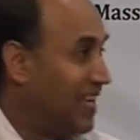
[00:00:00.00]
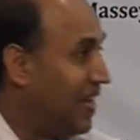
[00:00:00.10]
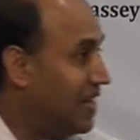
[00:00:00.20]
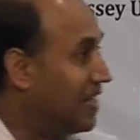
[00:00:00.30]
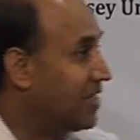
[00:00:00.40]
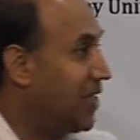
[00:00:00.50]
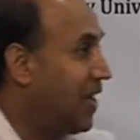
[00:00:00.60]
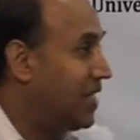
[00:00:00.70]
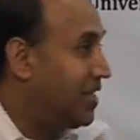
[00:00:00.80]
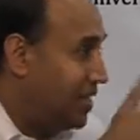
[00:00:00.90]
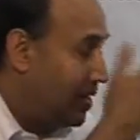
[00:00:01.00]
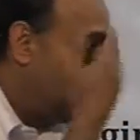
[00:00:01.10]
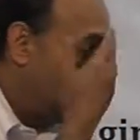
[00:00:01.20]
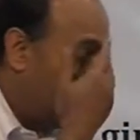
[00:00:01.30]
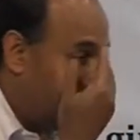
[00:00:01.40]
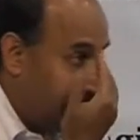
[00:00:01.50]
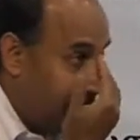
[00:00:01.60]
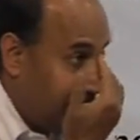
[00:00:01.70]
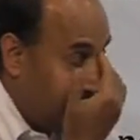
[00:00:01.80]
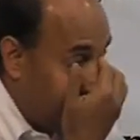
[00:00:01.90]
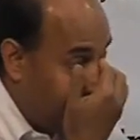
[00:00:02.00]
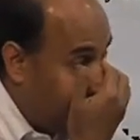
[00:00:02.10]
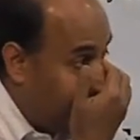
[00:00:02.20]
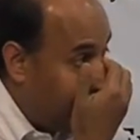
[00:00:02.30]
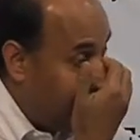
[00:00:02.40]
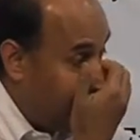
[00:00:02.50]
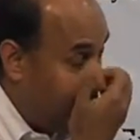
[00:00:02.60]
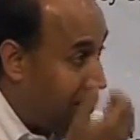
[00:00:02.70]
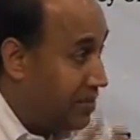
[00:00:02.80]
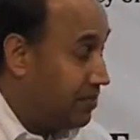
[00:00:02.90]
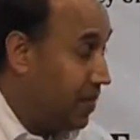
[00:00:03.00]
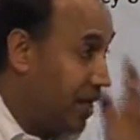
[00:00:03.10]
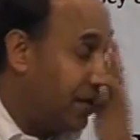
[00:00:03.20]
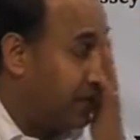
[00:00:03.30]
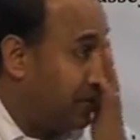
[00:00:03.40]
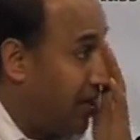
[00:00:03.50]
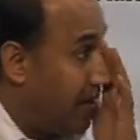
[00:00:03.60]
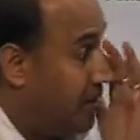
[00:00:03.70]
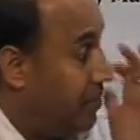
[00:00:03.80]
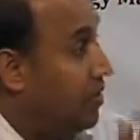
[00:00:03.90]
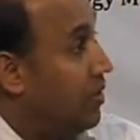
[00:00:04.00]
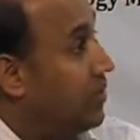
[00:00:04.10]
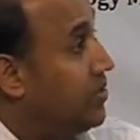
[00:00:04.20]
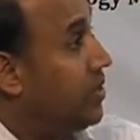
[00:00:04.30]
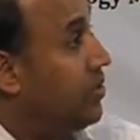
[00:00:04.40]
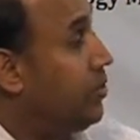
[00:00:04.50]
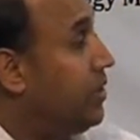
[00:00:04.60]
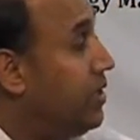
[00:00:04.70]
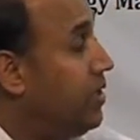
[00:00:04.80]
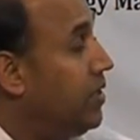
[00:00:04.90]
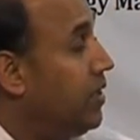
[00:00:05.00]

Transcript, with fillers: Okay, so I think uh, uh, Kaji, uh, there is another uh, slide or security.